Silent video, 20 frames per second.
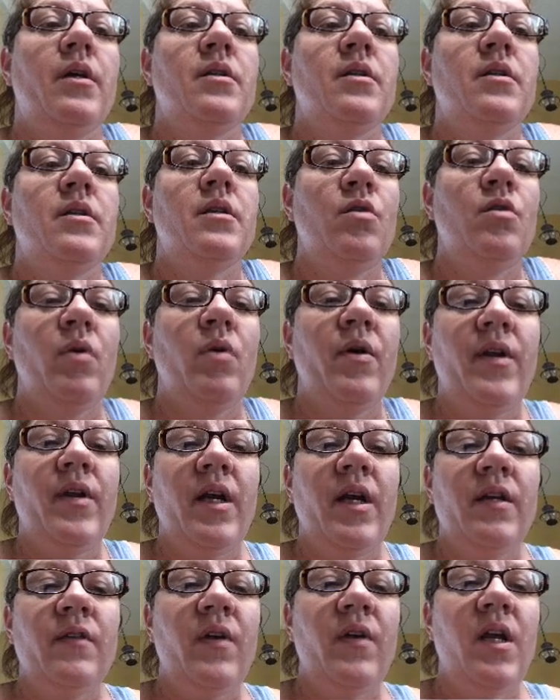See you on the
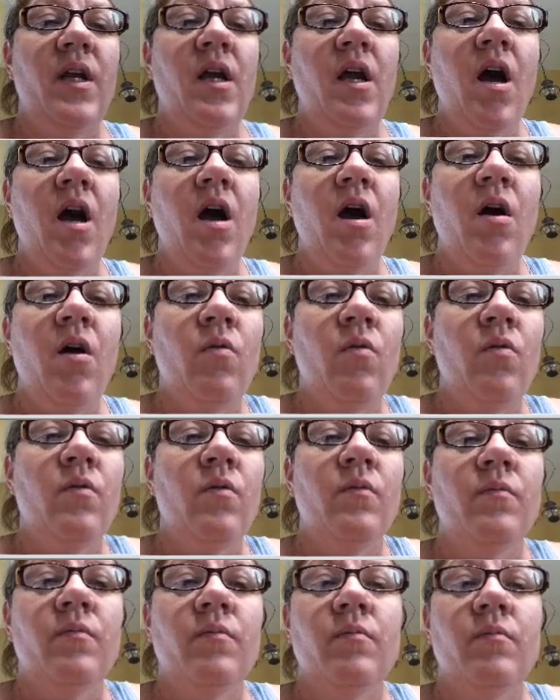next
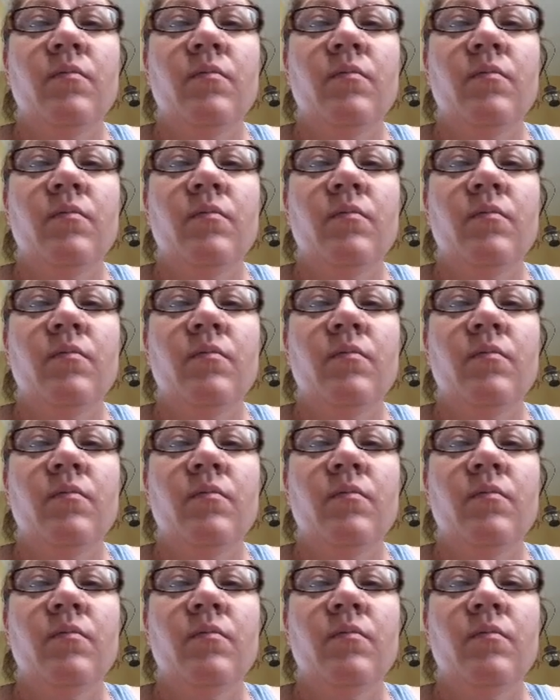video!